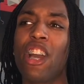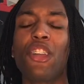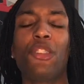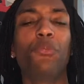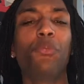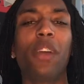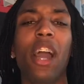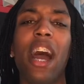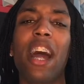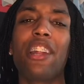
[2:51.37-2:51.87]

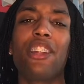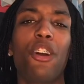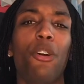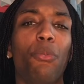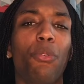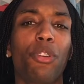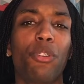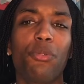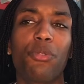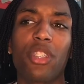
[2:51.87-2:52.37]
you gotta know
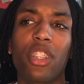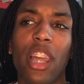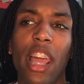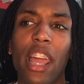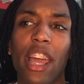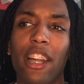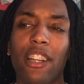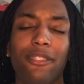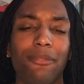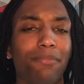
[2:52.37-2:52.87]
where you
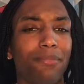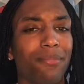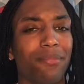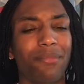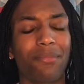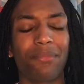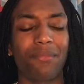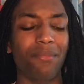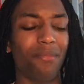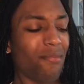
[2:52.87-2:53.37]
stand.
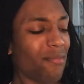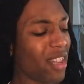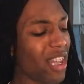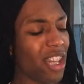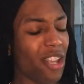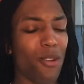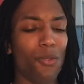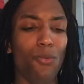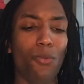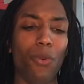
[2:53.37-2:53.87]

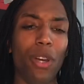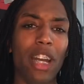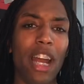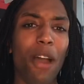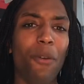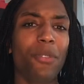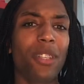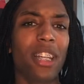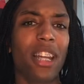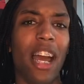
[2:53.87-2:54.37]
When
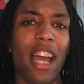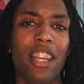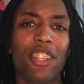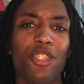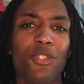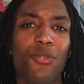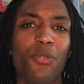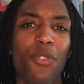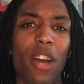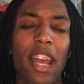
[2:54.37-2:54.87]
I was in high
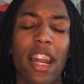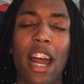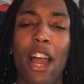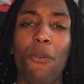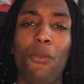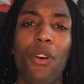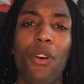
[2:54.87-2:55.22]
school and